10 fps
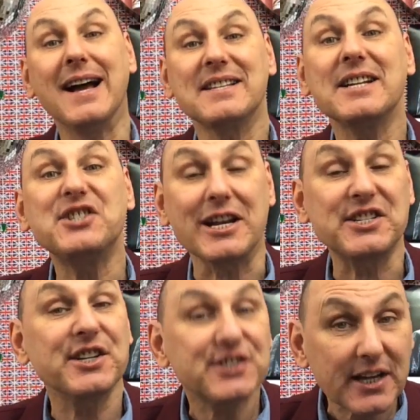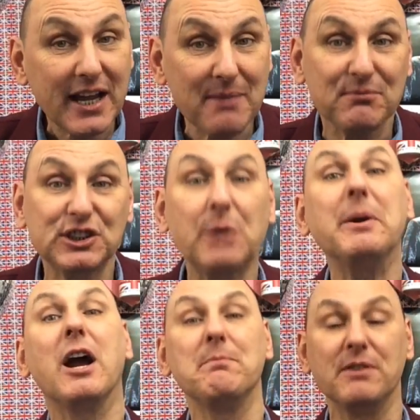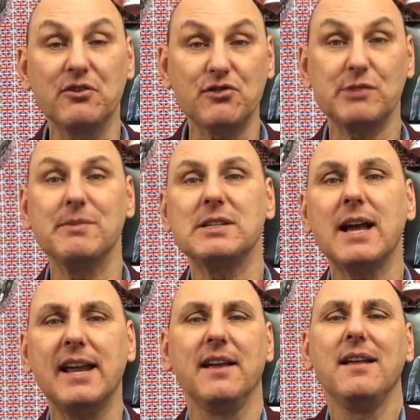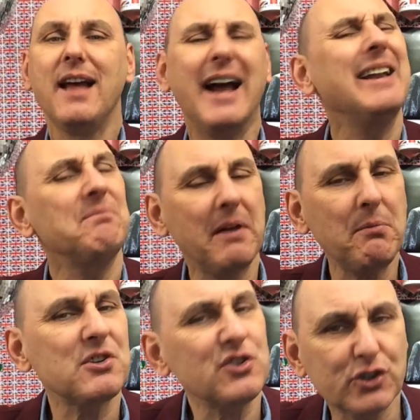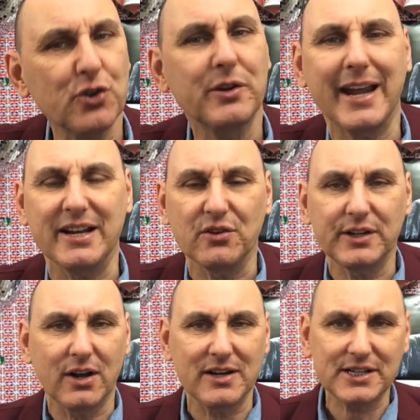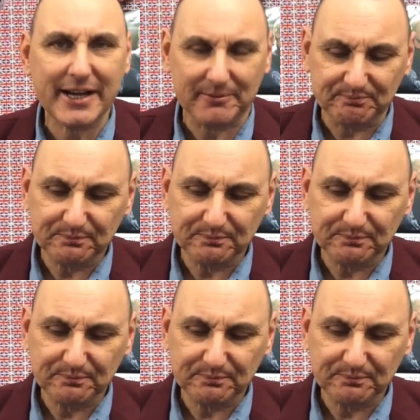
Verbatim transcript: that suggested to him, shall we open Christmas Day? And he, he wasn't too keen on the idea.